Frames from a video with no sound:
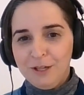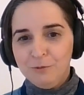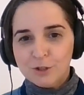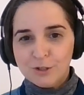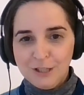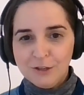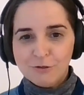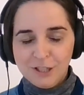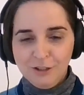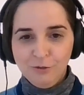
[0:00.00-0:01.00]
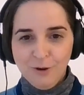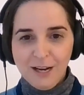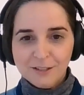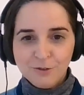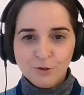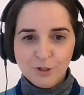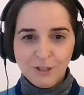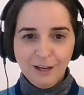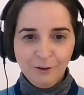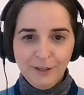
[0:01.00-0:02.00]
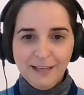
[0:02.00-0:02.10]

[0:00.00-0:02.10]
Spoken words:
a way, it was interesting to us to see how